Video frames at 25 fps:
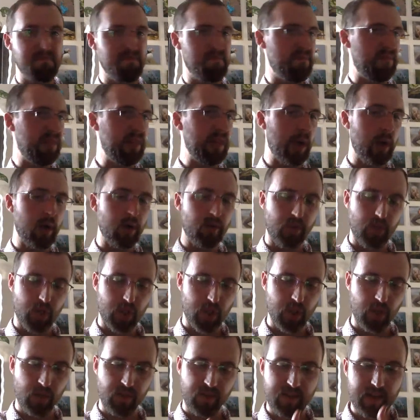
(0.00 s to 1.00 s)
loads of
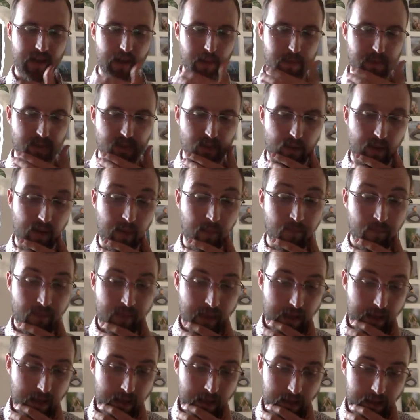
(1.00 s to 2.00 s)
shoots that I'll be doing.
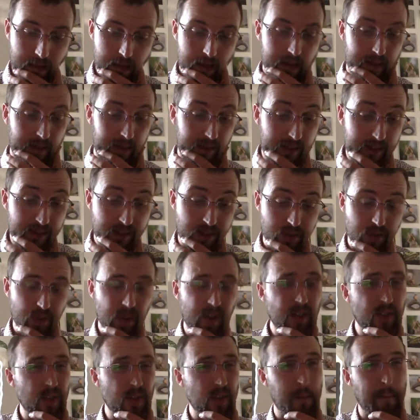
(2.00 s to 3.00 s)
I'd like to try
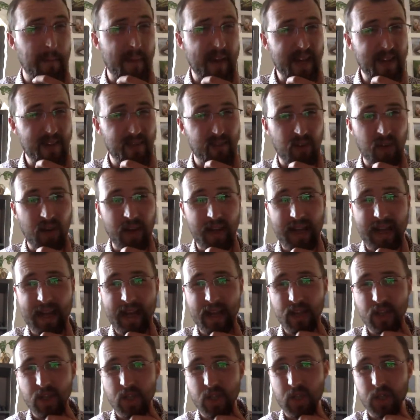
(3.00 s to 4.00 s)
and do the Mayfly
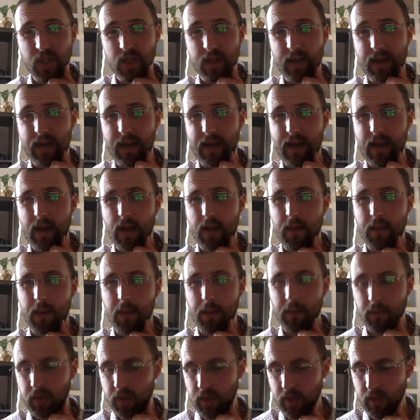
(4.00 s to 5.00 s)
hatch. I'm
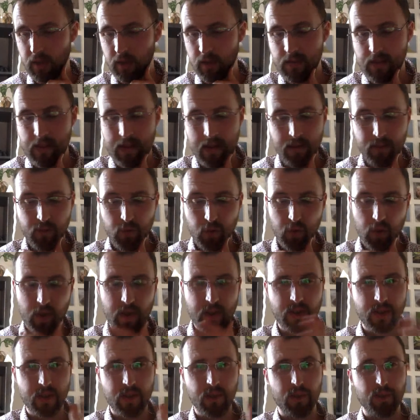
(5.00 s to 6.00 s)
going to try
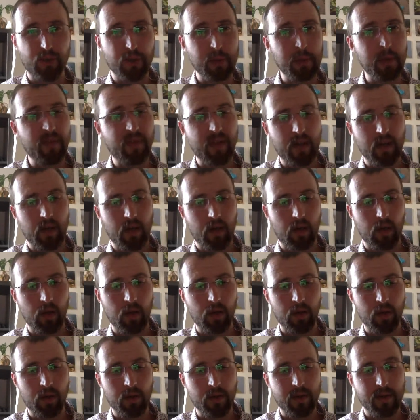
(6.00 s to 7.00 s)
and do some of it
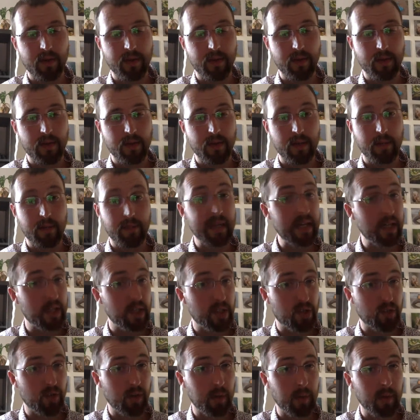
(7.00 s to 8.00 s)
on the Peak
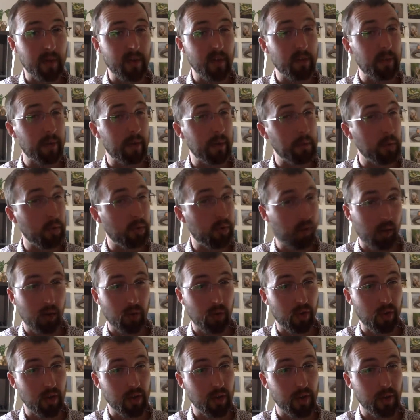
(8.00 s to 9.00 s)
District rivers, but I'm also going to
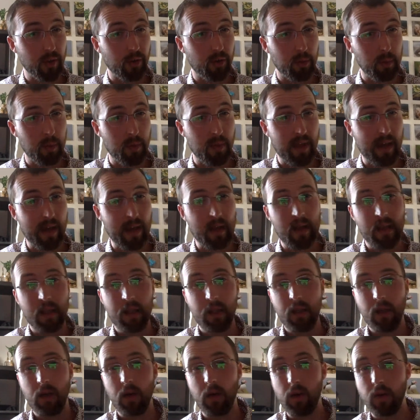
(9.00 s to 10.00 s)
try and do some of that
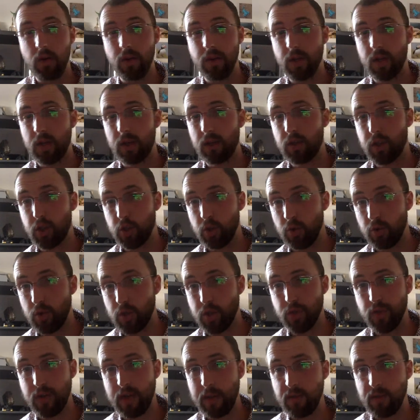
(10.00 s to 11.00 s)
on the chalk
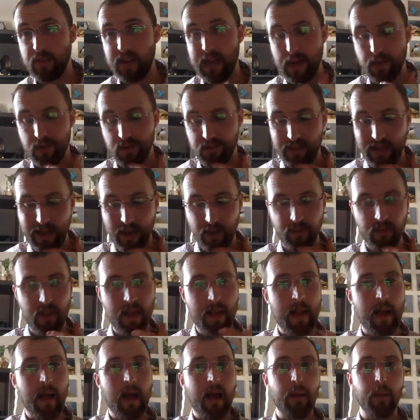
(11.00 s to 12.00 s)
streams down south,
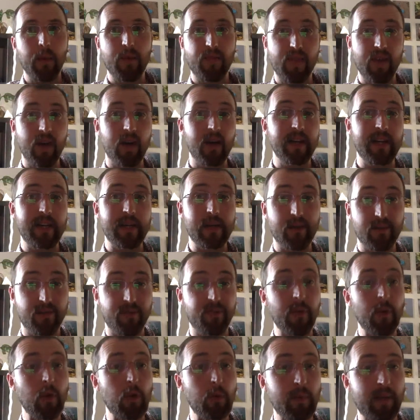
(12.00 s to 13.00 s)
with the idea of
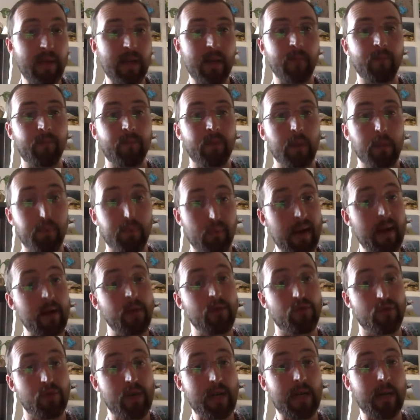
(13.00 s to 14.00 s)
filming brown
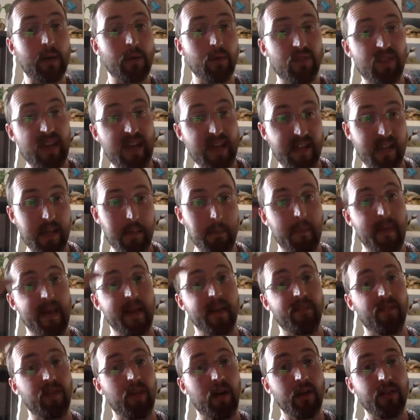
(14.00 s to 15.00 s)
trout taking
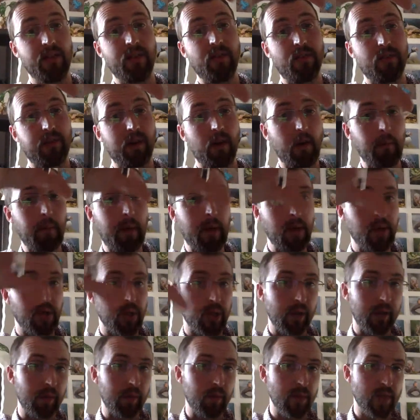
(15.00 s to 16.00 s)
mayflies in slow
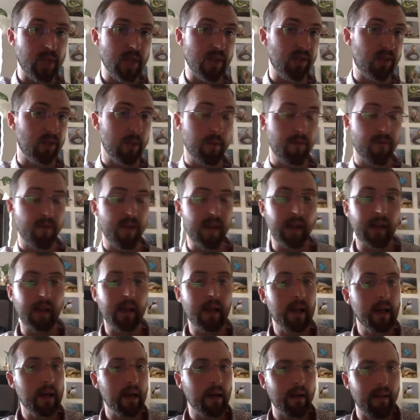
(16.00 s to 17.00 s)
motion, which is something
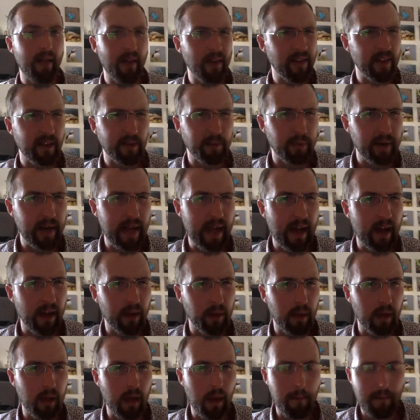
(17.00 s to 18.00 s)
I think is pretty
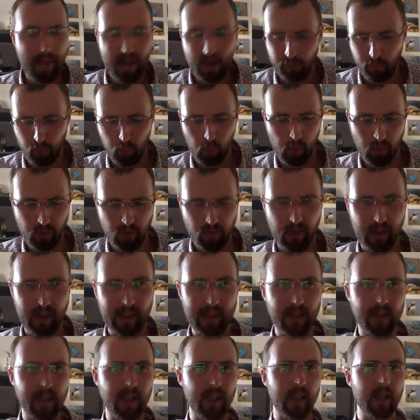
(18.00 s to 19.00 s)
mouth-watering.
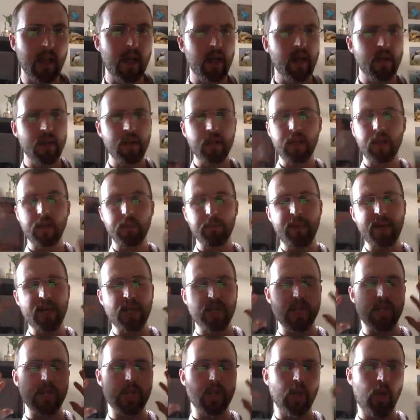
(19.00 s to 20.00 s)
And you can
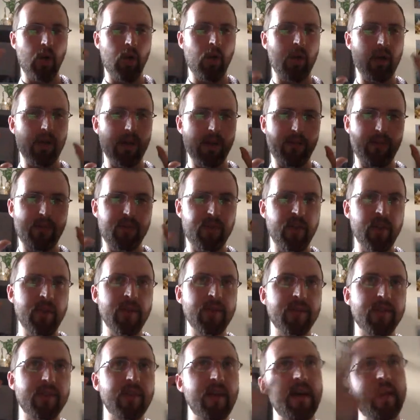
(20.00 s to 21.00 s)
picture the shot, kind of
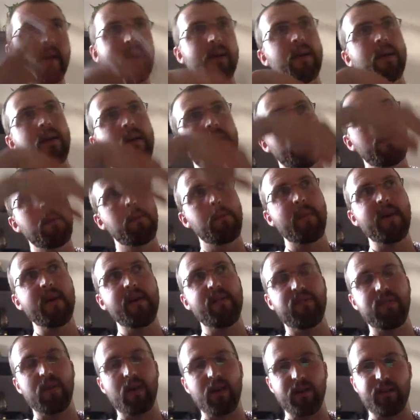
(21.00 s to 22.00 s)
sunset,
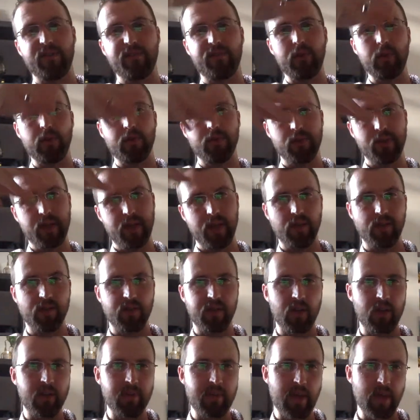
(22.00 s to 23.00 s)
mayflies fluttering in
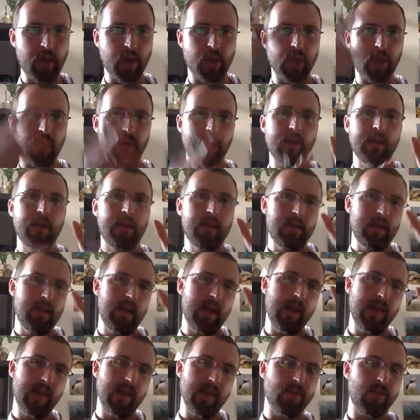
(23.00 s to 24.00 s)
slow motion,
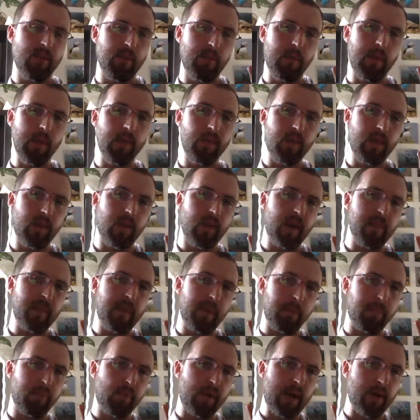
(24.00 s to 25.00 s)
and then some lovely great
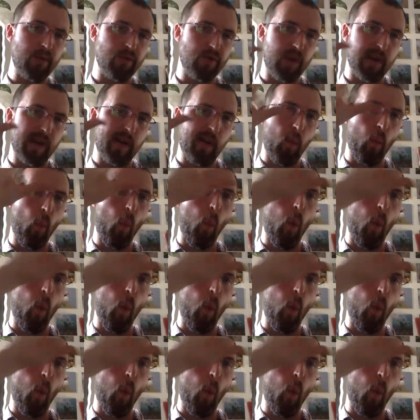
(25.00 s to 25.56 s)
big brown trout